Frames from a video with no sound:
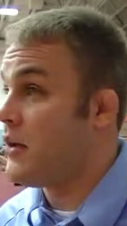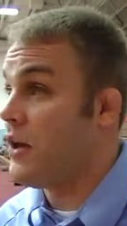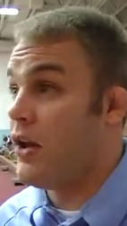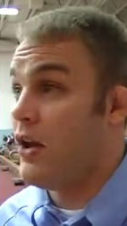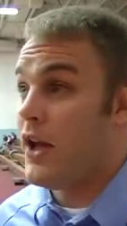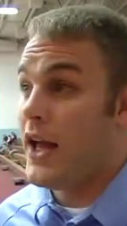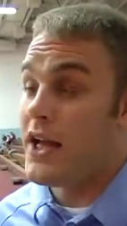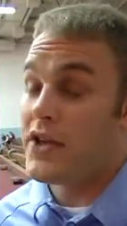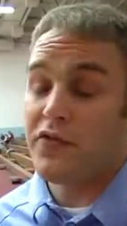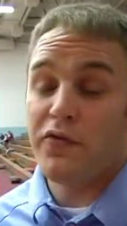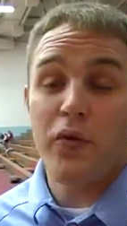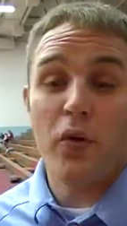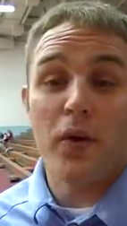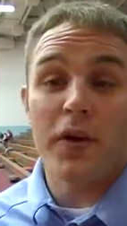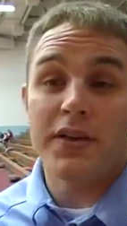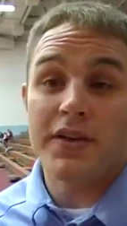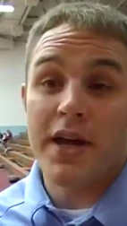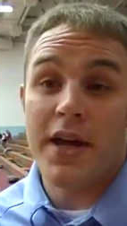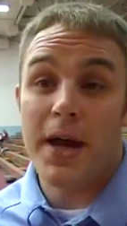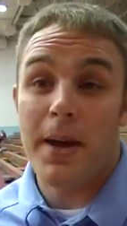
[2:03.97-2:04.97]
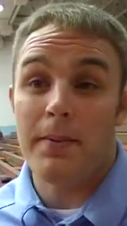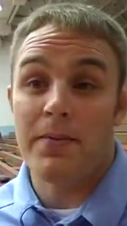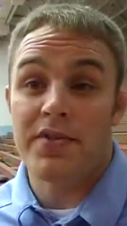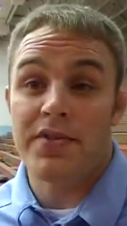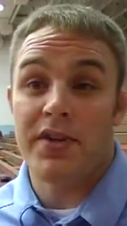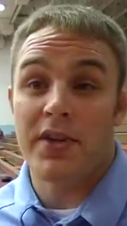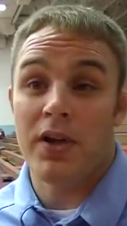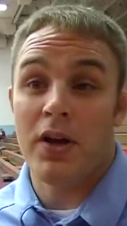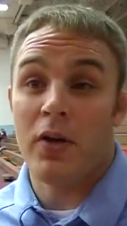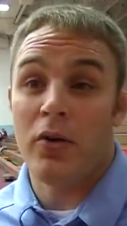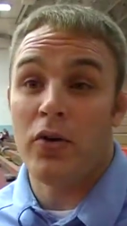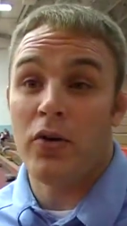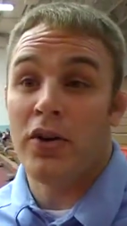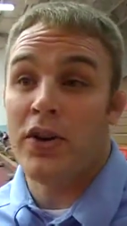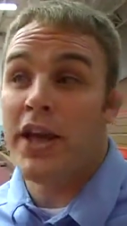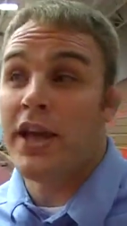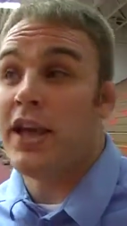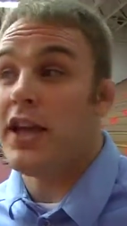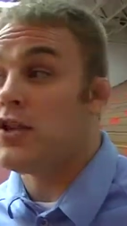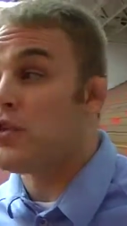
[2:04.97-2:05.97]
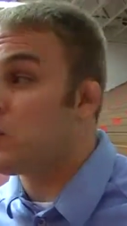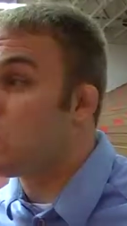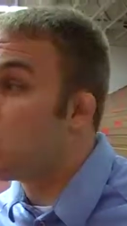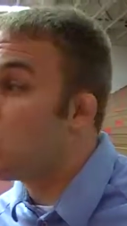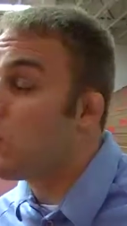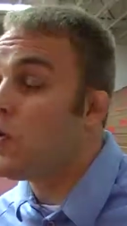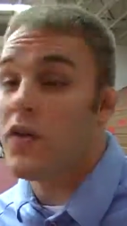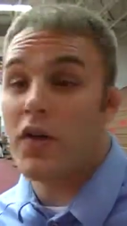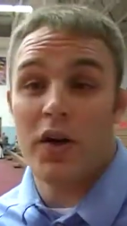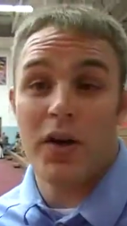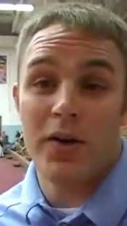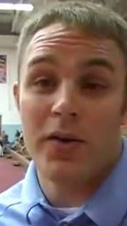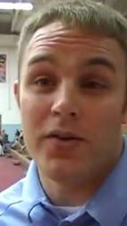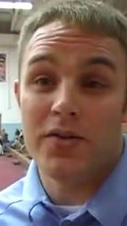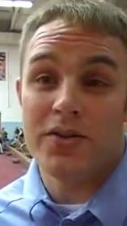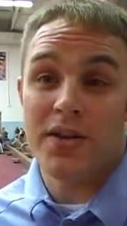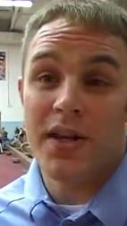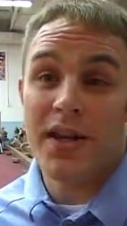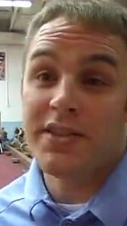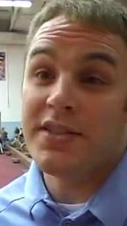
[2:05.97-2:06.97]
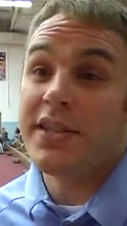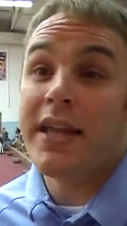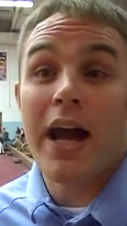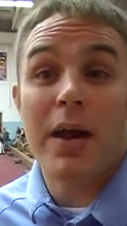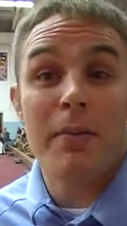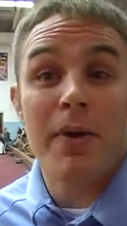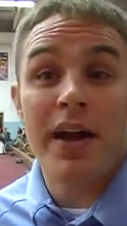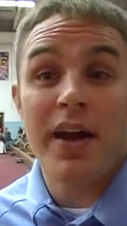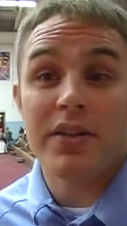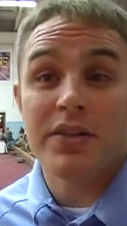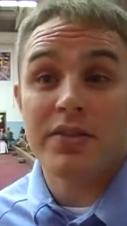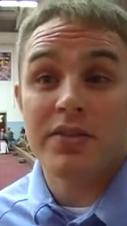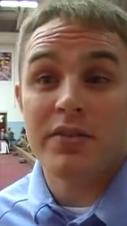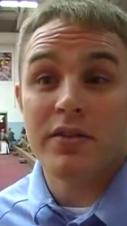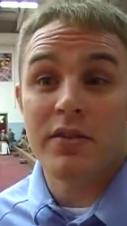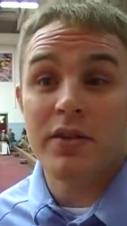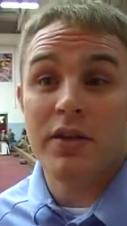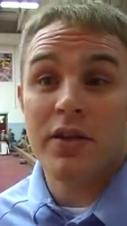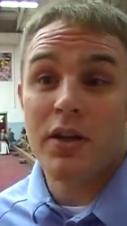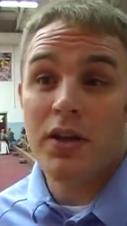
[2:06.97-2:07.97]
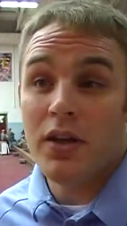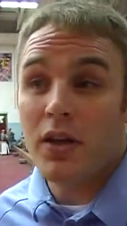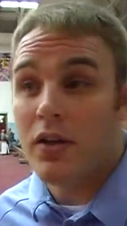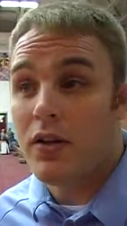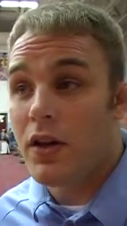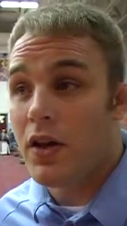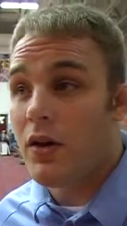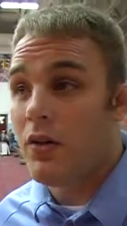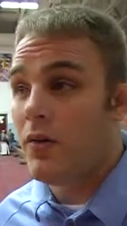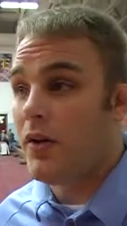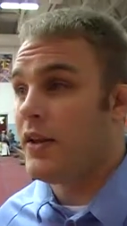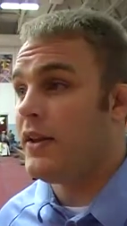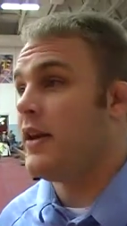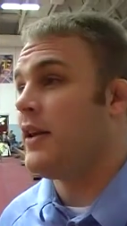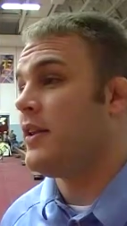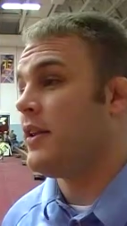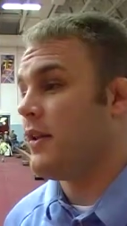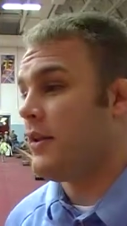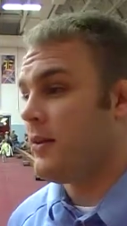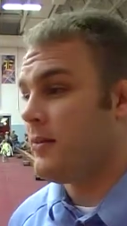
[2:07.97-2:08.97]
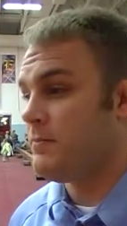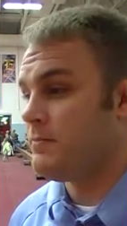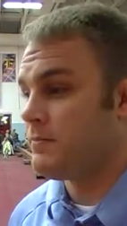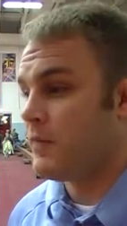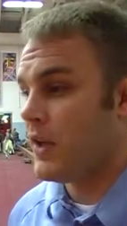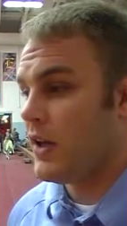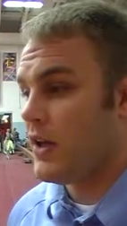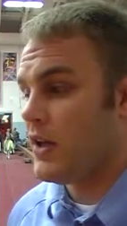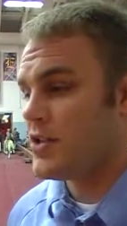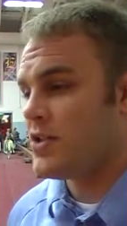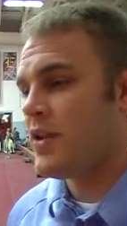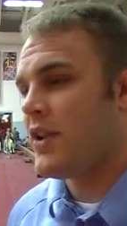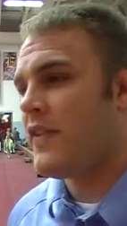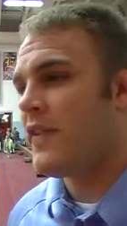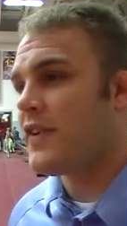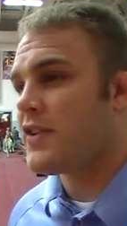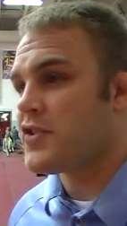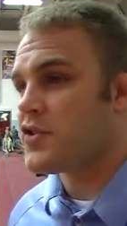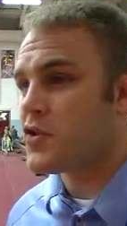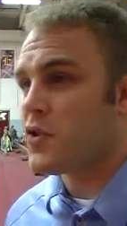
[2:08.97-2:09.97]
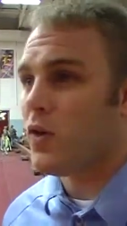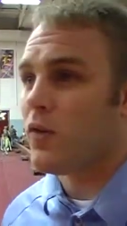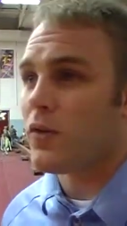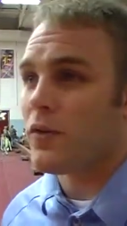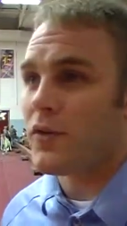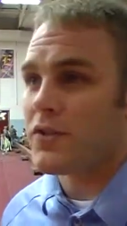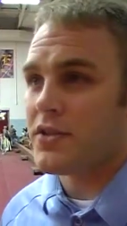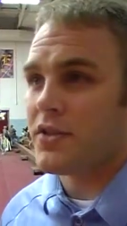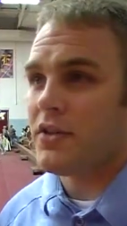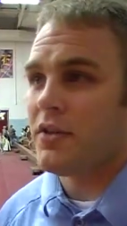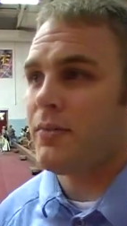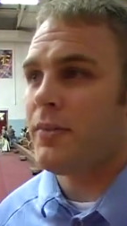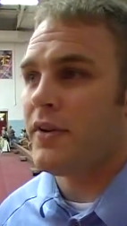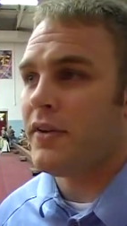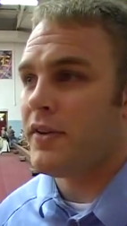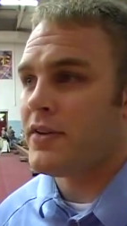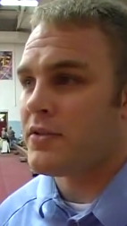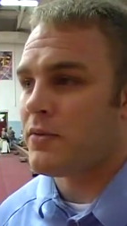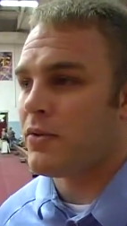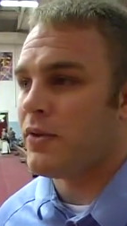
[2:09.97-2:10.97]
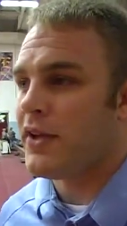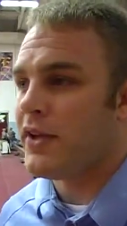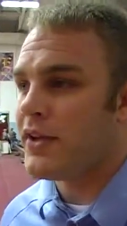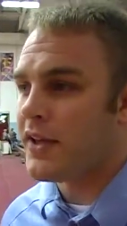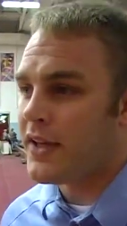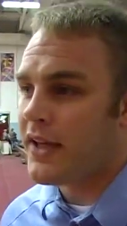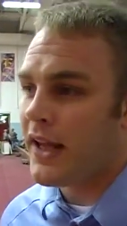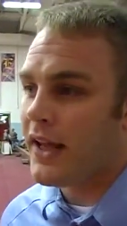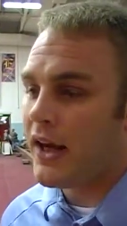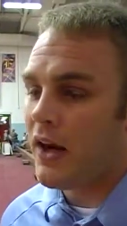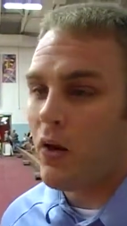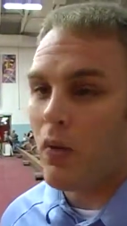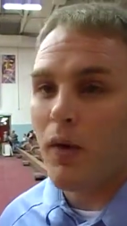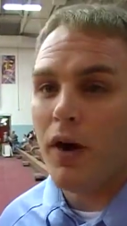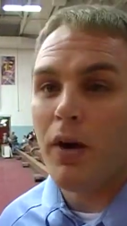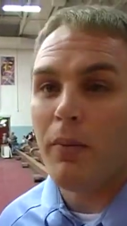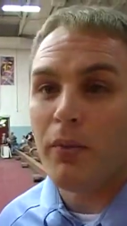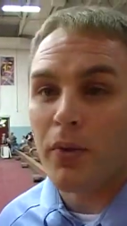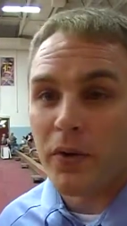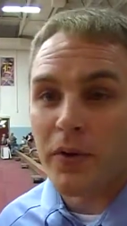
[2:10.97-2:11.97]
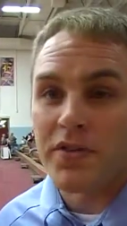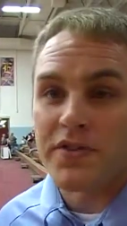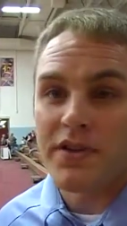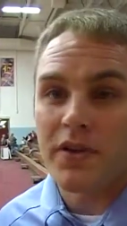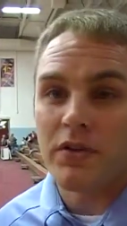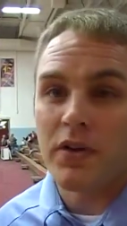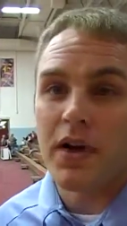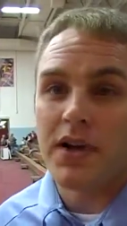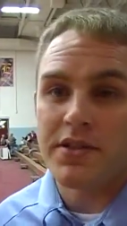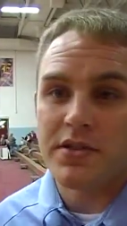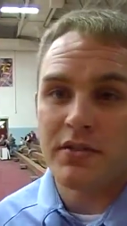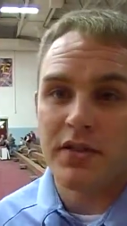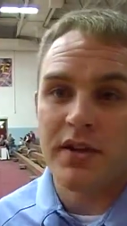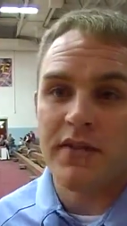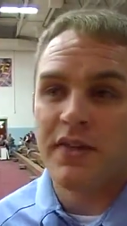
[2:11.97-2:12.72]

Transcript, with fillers: That's four attempts. You know, you did get two of those. It's a tie match. You know, and then, um, so I think the score was a little bit, doesn't really indicate how well Burns did wrestle.